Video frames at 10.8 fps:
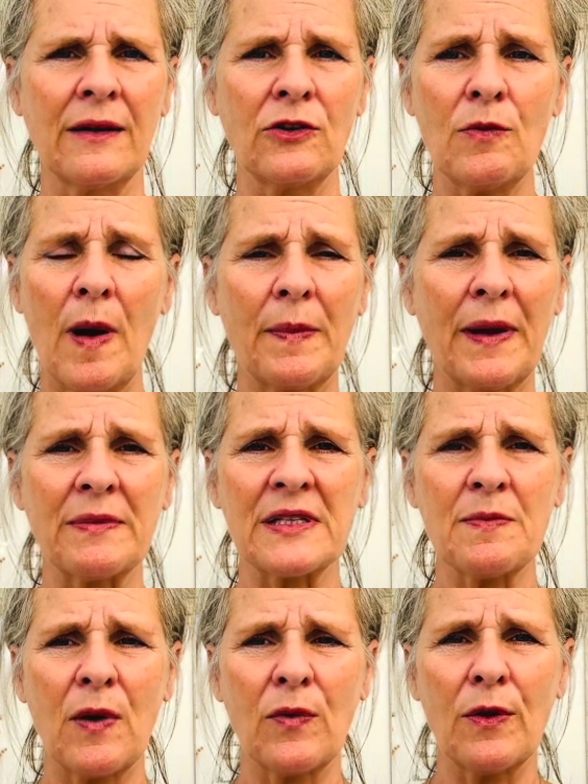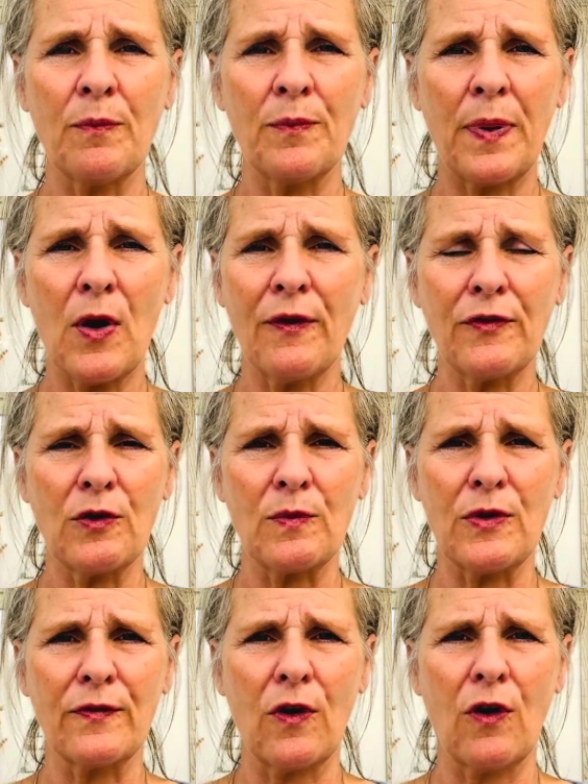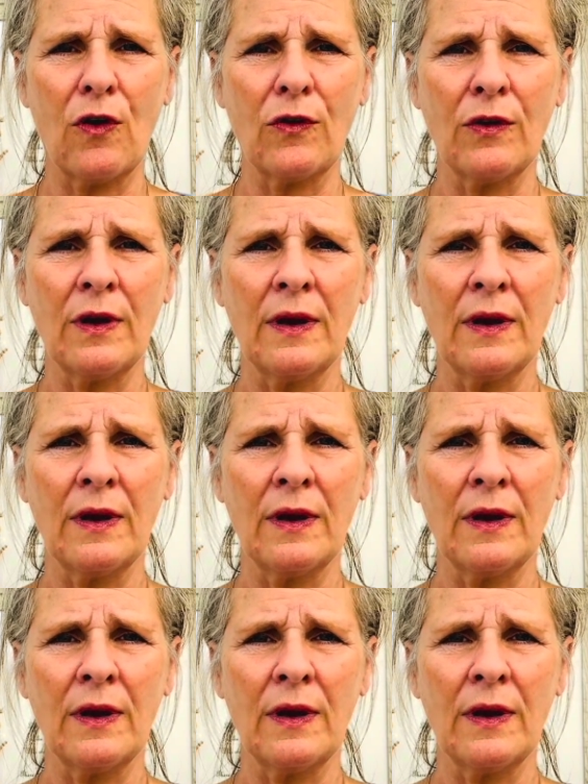You might be able to smell the perfume you've got on.